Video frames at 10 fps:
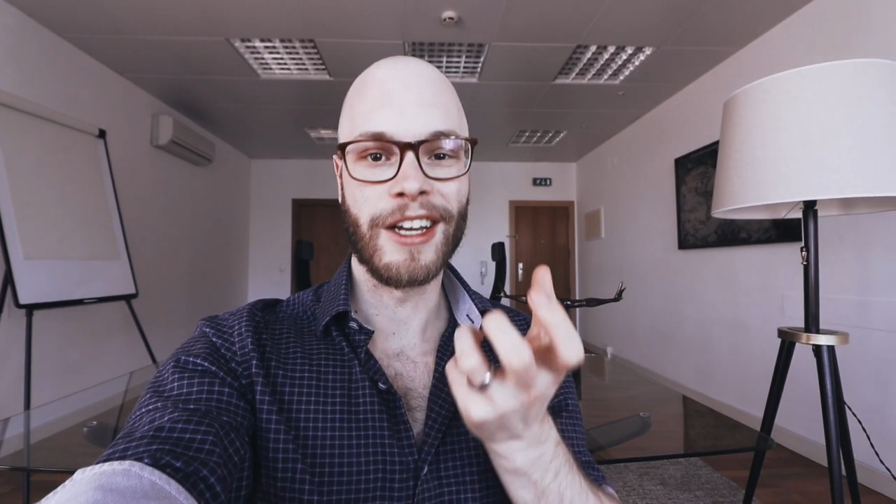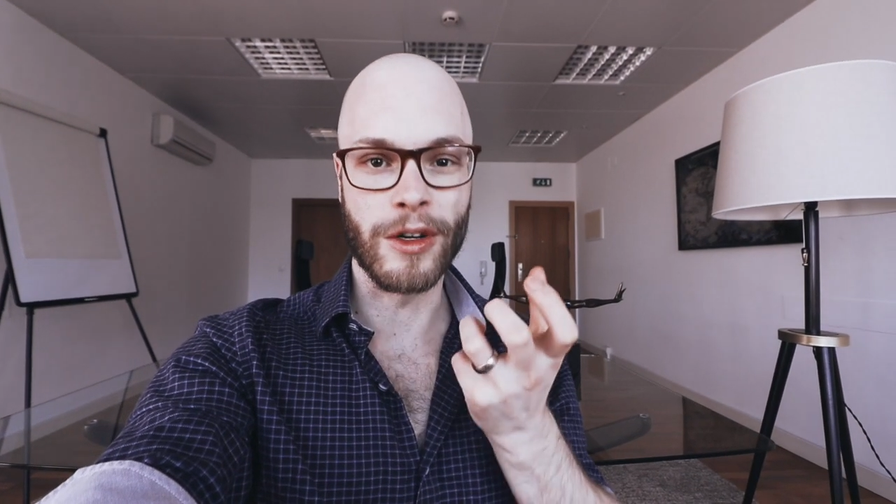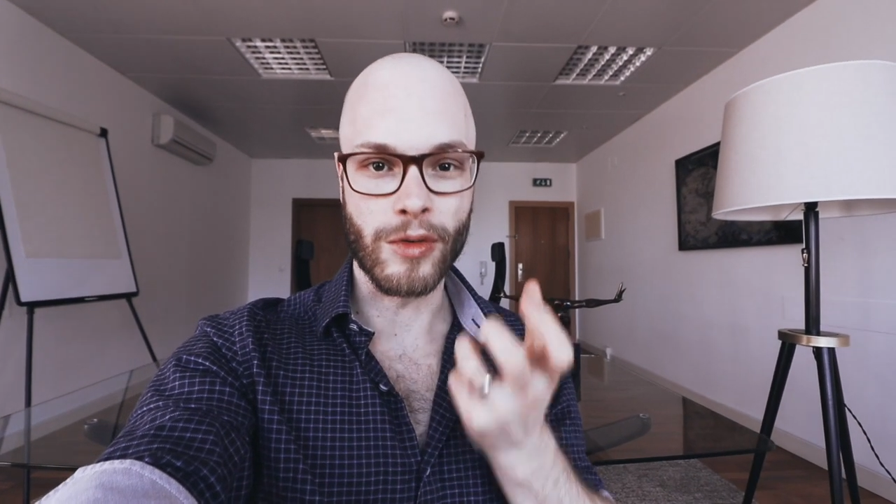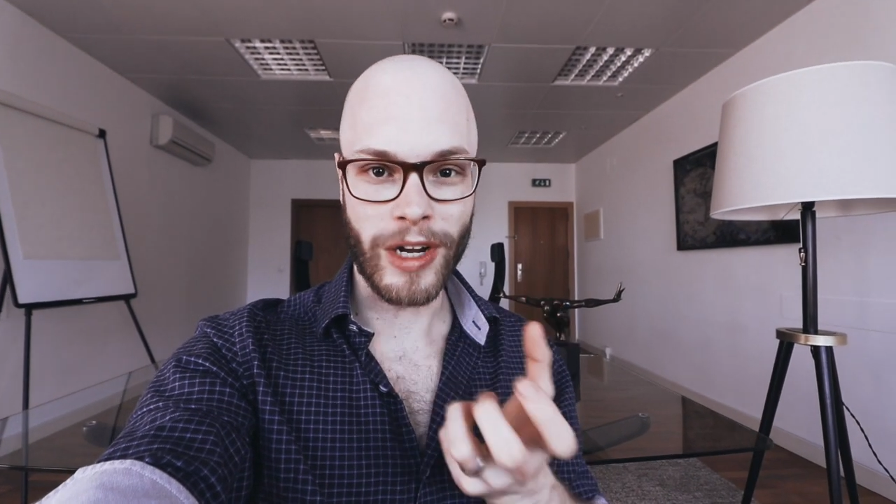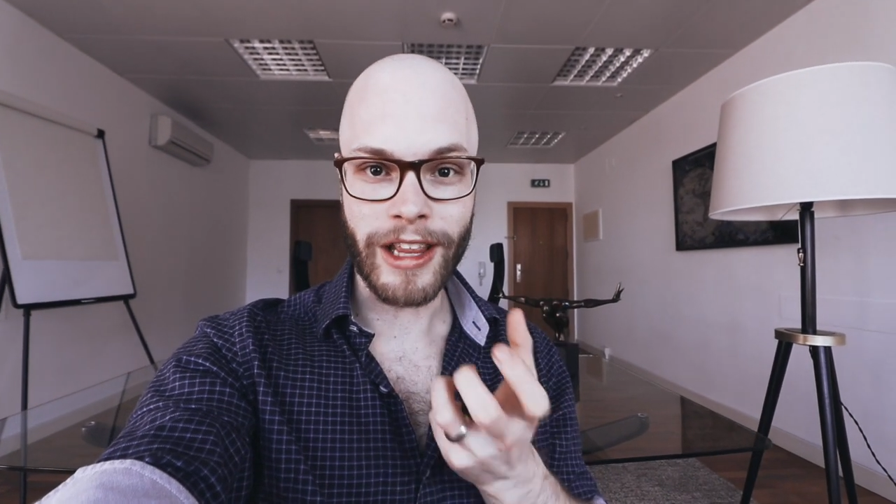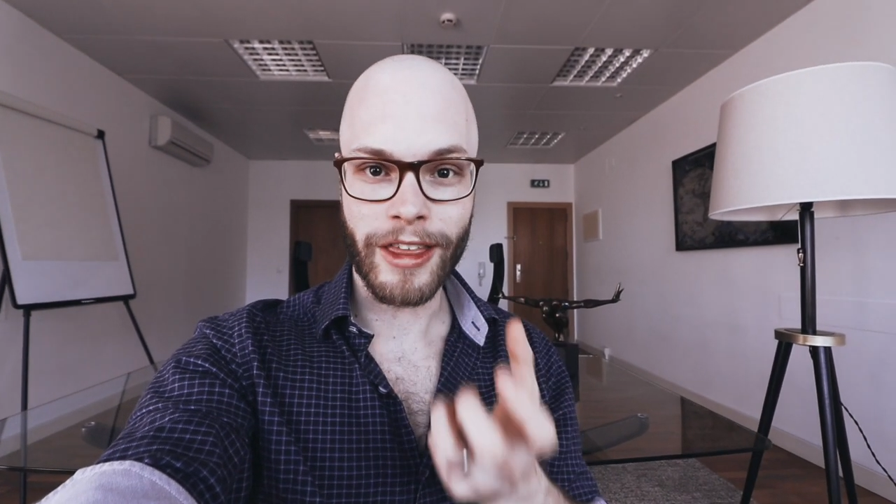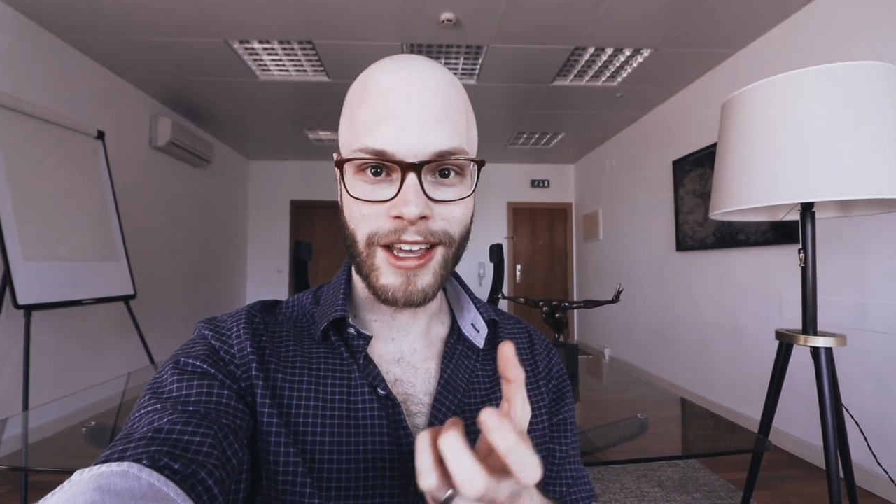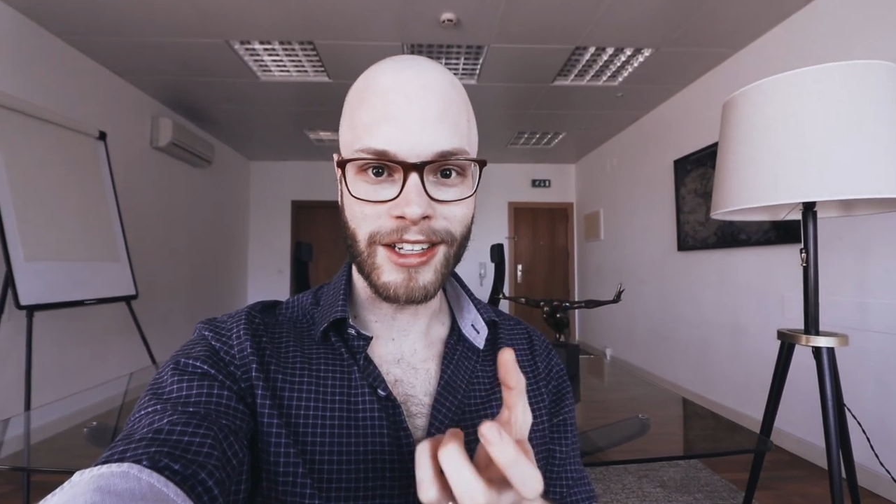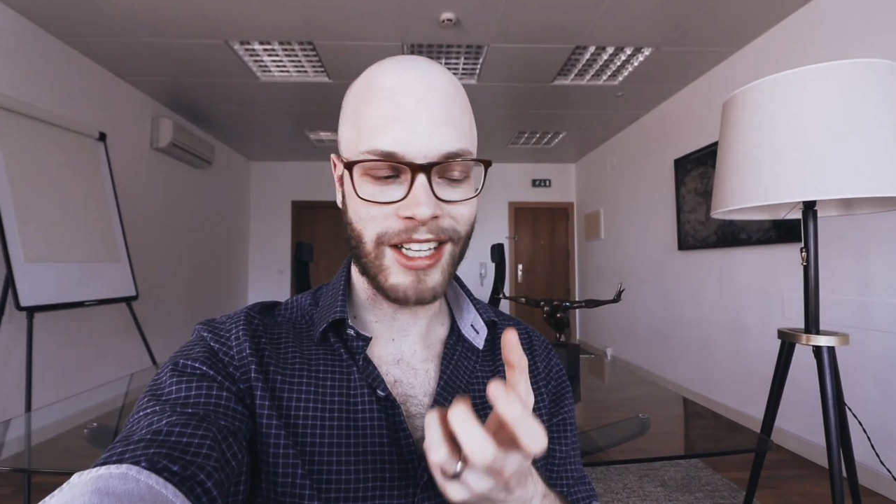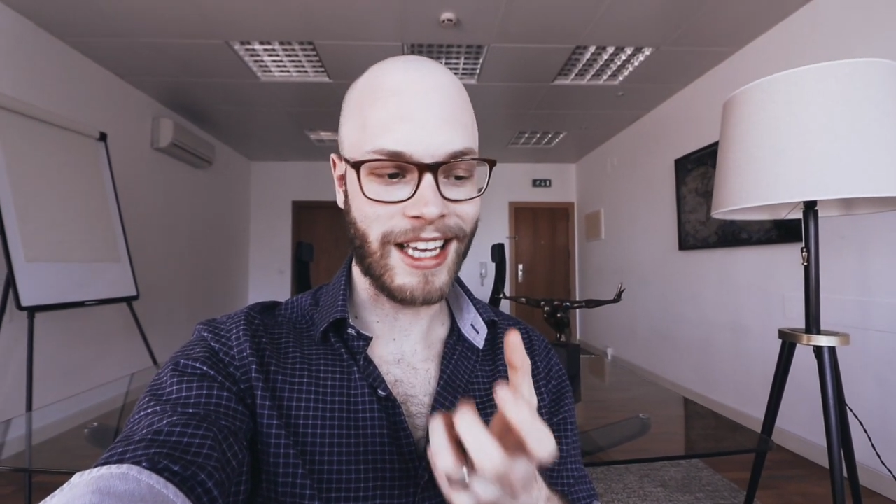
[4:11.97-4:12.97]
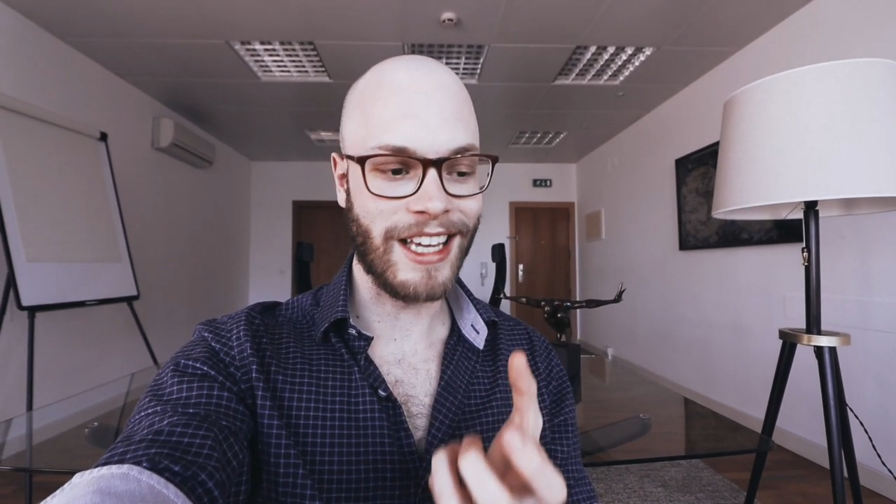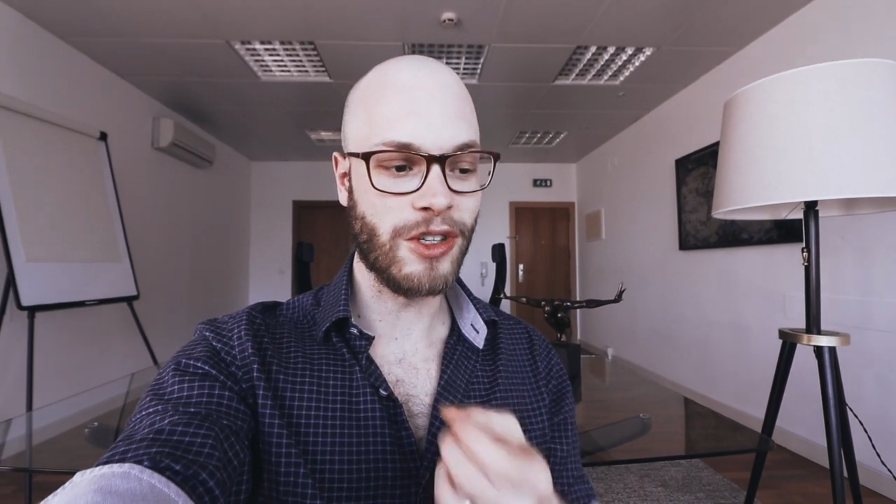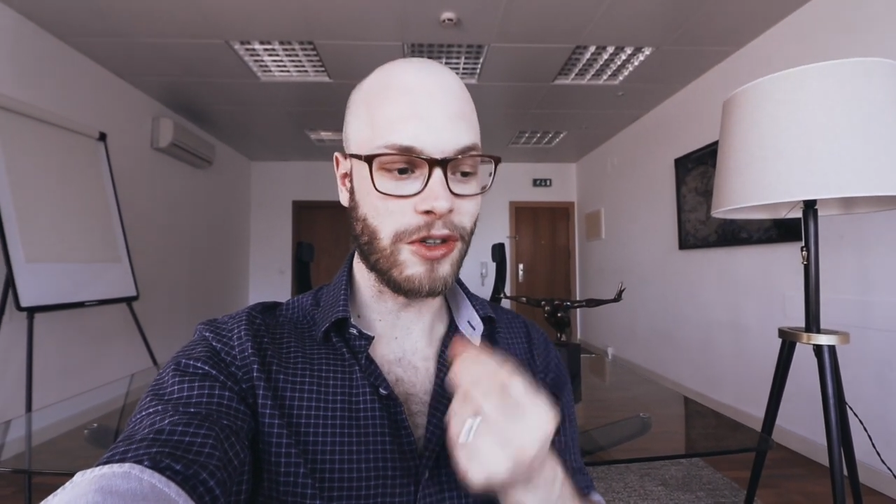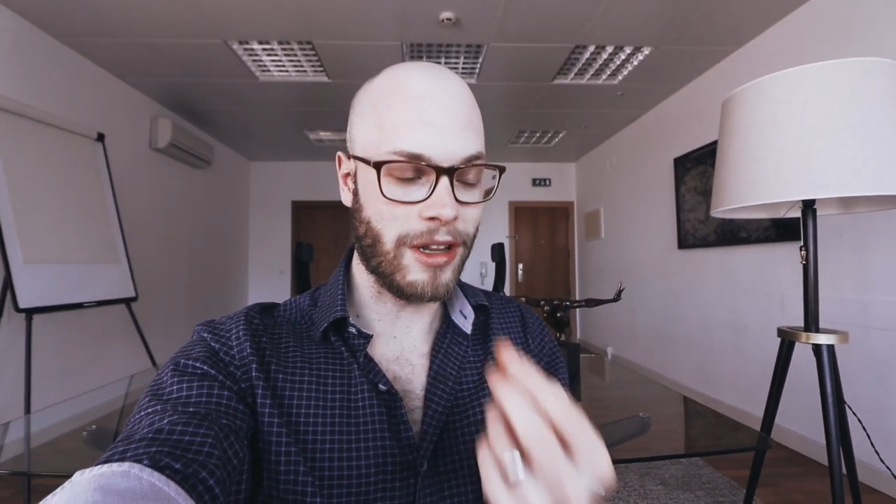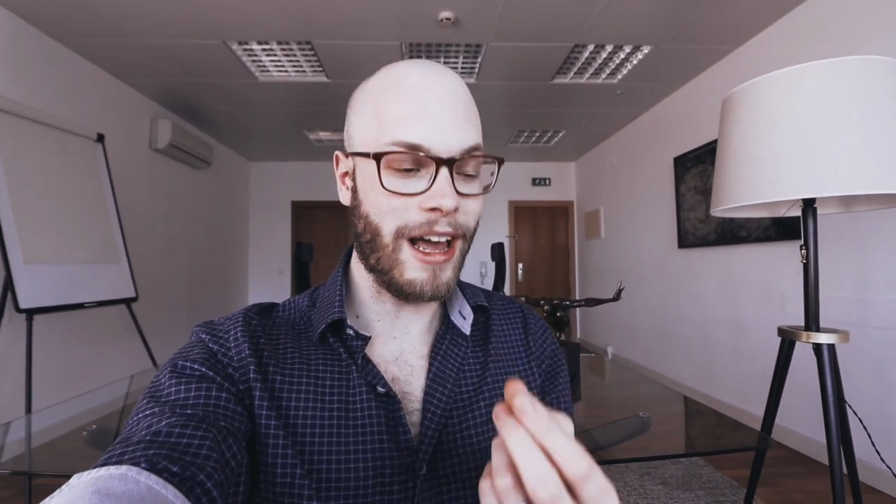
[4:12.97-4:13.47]
great things
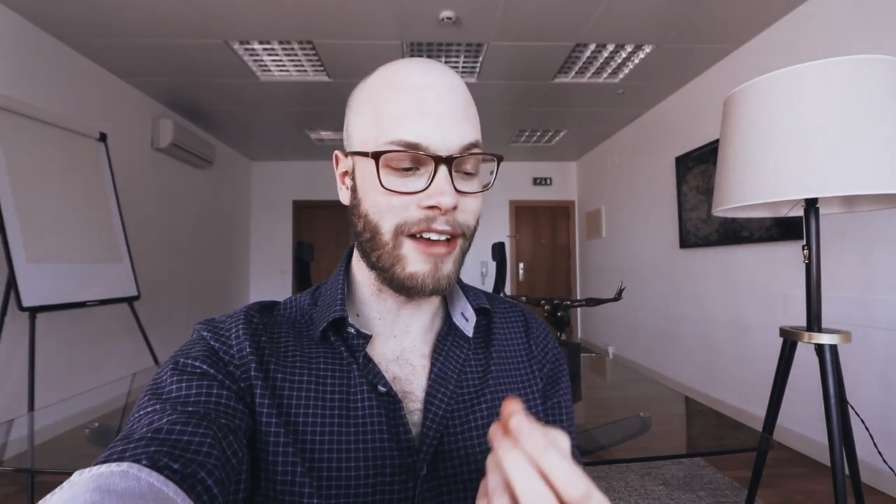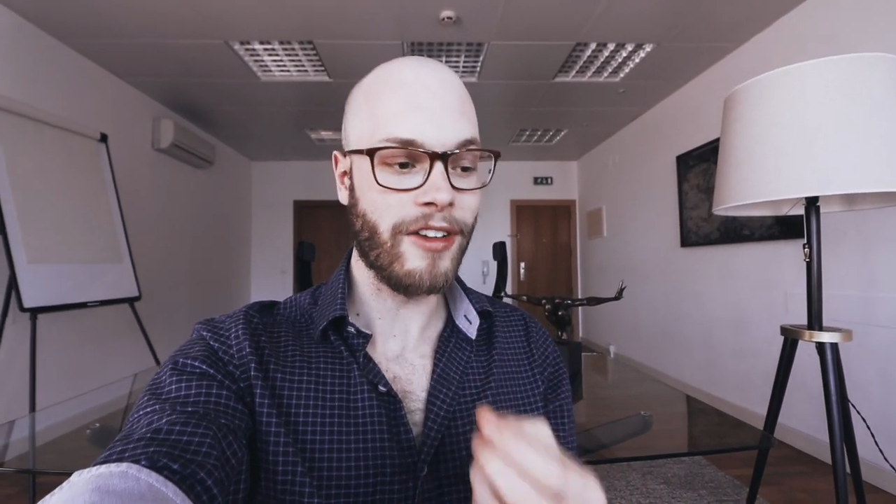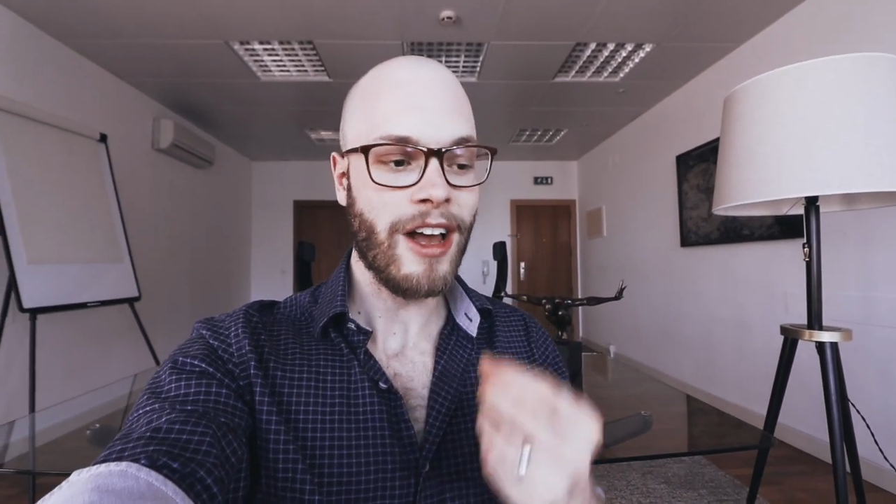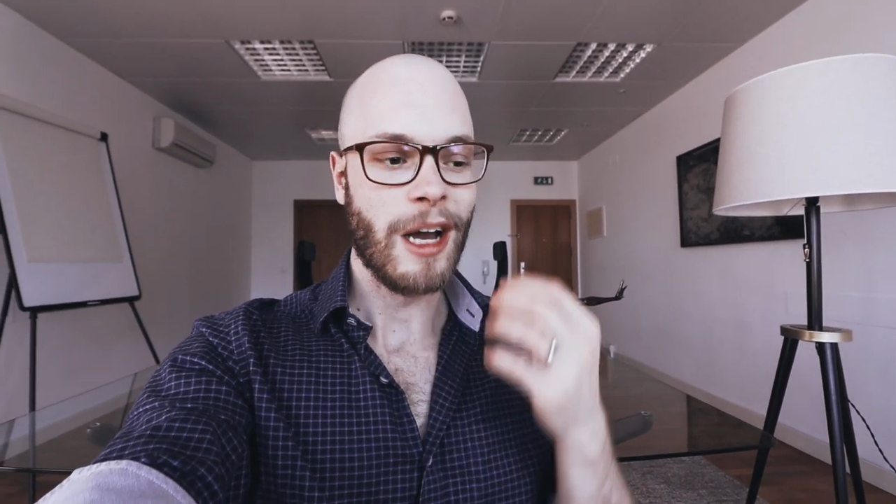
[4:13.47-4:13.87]
into your life.